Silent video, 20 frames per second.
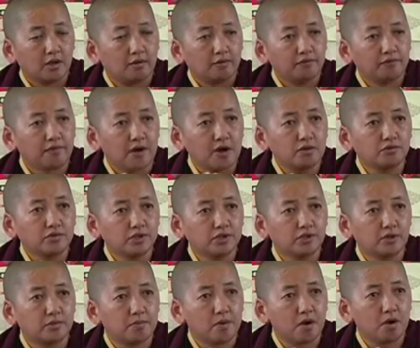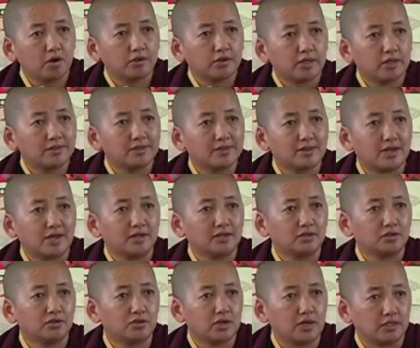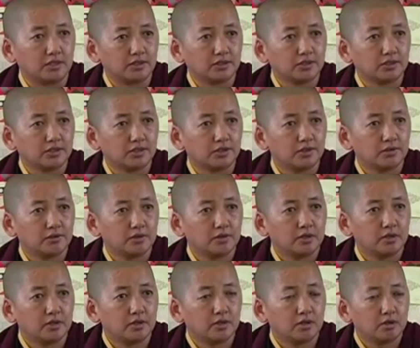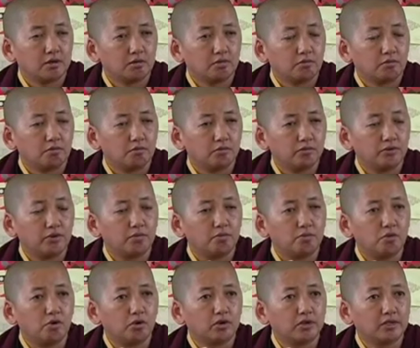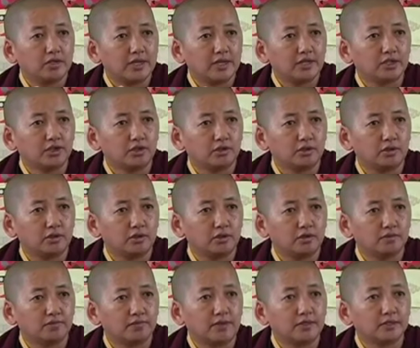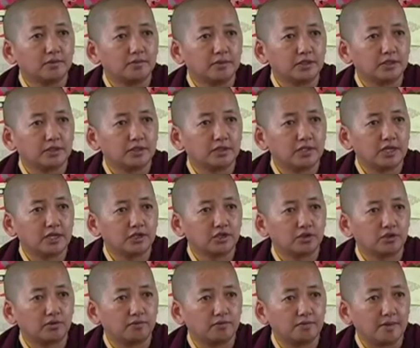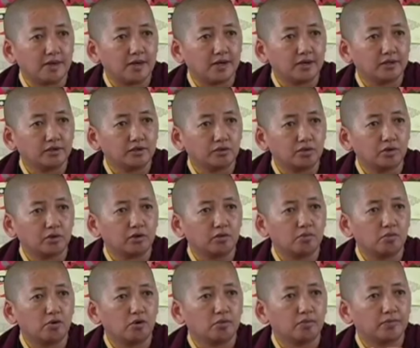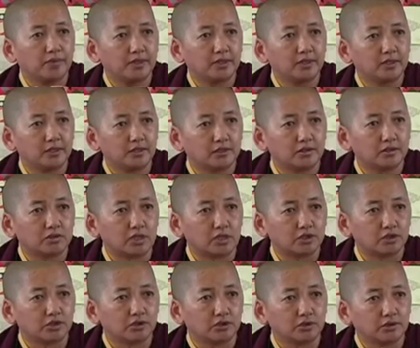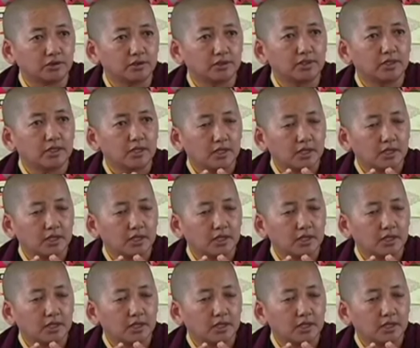Founded upon that trust, the more nature, fundamental nature of mind, or the more pith instructions